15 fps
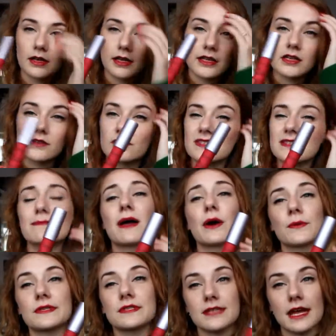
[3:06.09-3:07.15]
They even
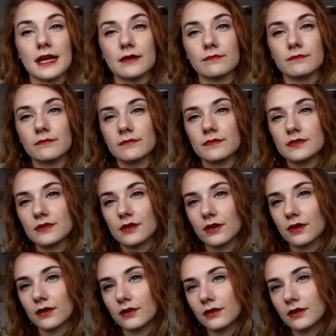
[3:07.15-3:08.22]
smell the same,
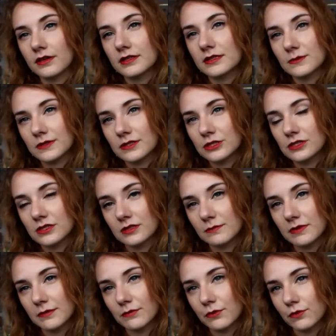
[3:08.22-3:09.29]
so this one's just a
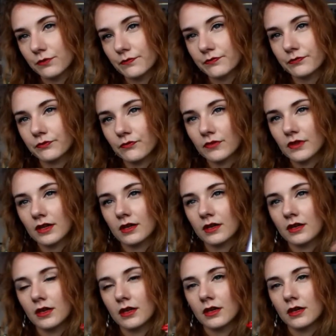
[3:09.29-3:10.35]
bit more,
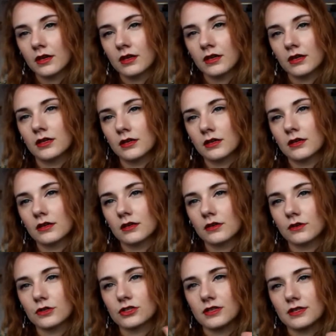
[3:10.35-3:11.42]

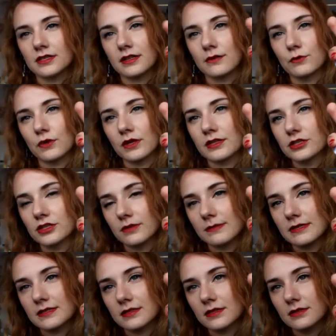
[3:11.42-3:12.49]
or should I say they're more like the
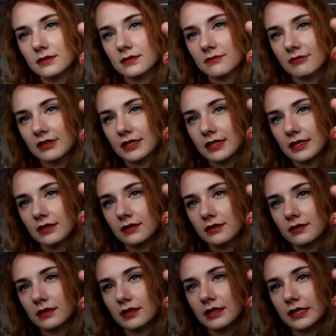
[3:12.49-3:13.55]
chubby sticks really
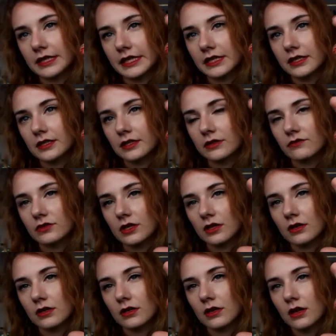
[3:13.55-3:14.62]
that Clinique have
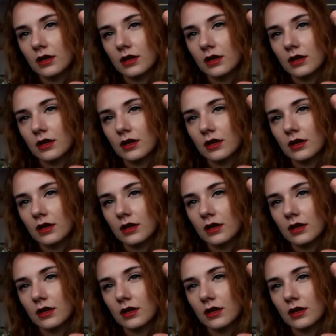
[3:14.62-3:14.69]
done.